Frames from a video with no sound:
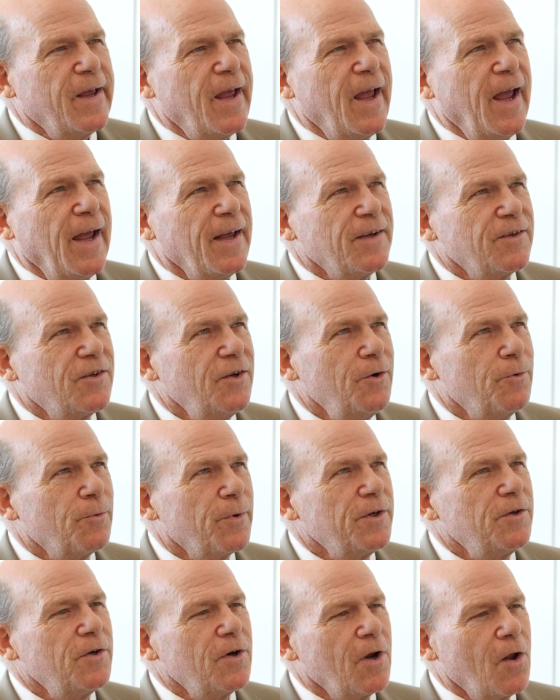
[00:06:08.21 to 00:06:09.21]
as the
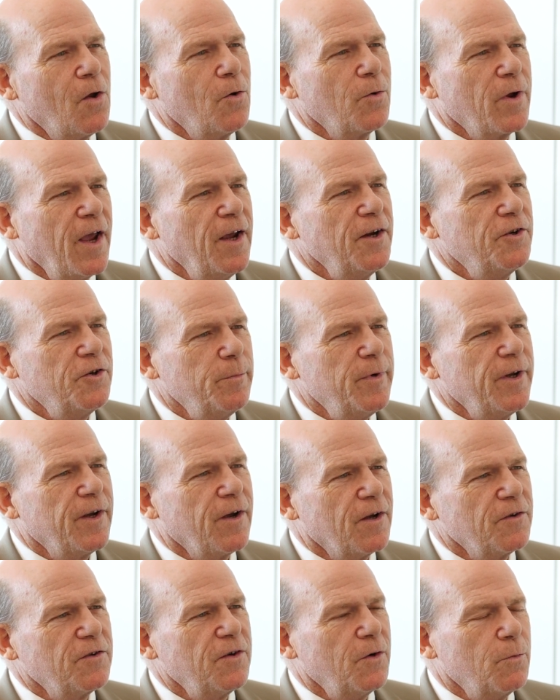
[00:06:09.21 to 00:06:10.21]
original location
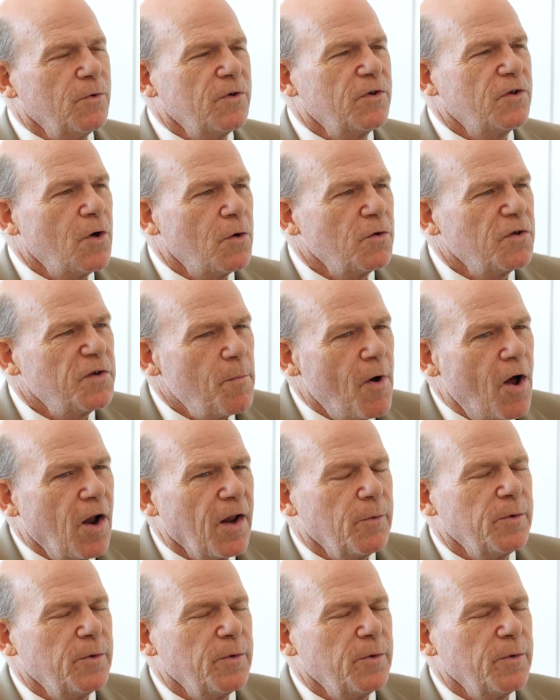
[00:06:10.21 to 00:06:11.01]
because it was so small.